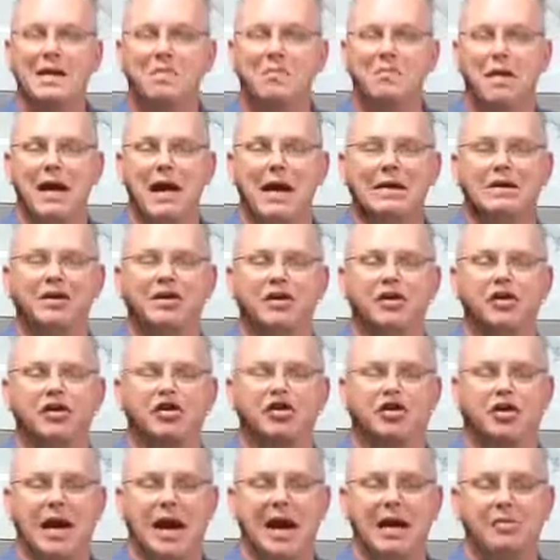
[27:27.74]
and he made
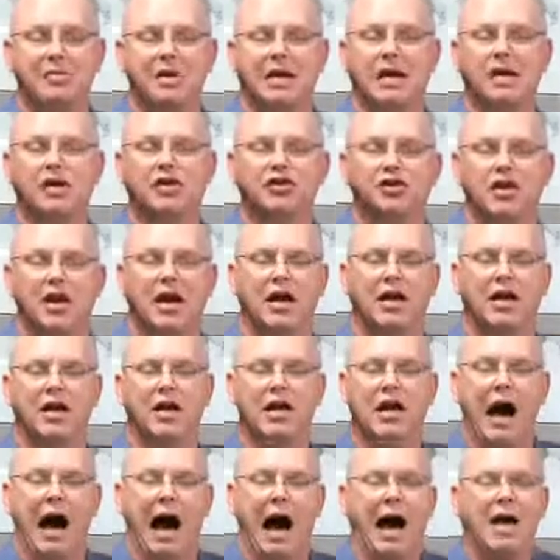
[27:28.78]
this statement. He
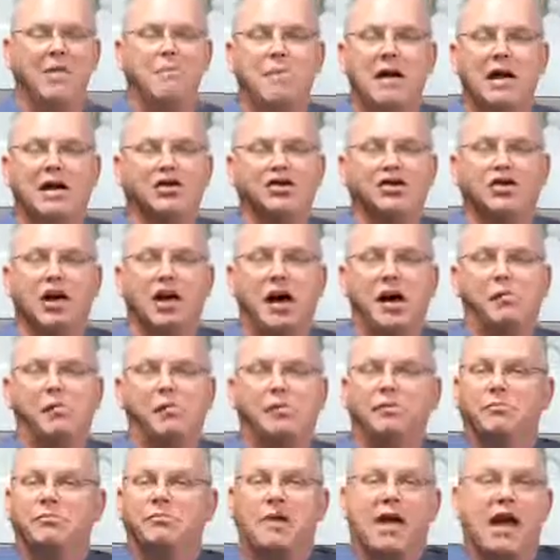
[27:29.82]
said, I mess
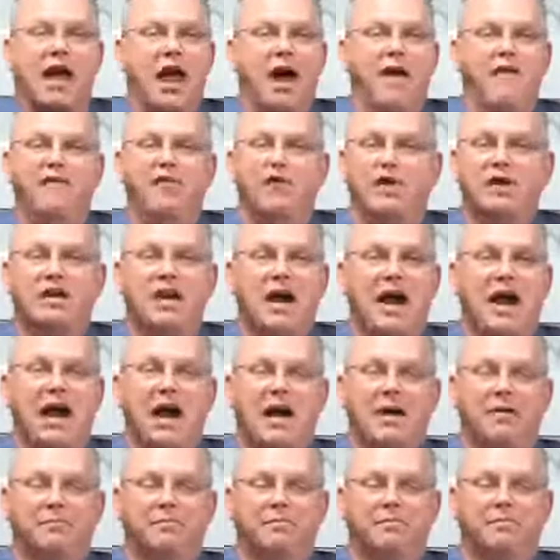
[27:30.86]
up every
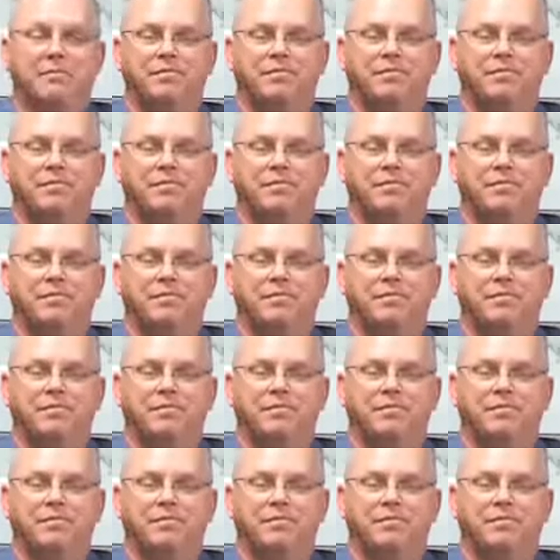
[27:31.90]
day.